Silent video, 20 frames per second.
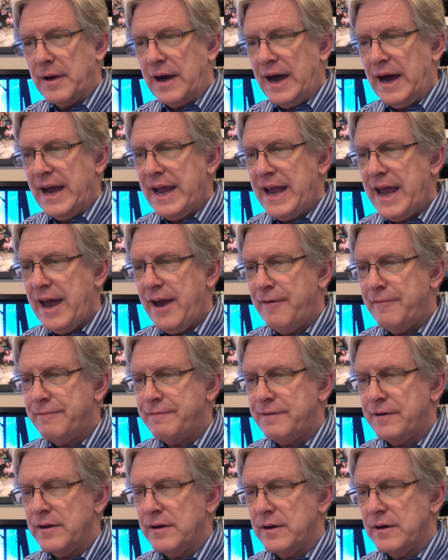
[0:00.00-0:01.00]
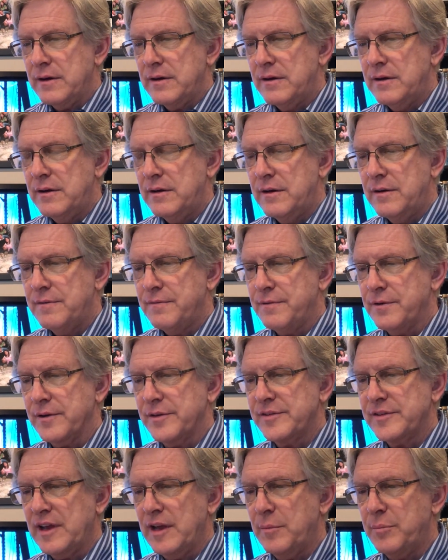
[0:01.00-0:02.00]
I have, for
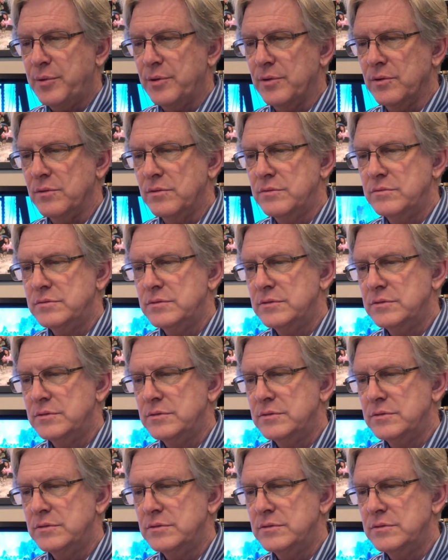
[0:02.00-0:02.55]
example,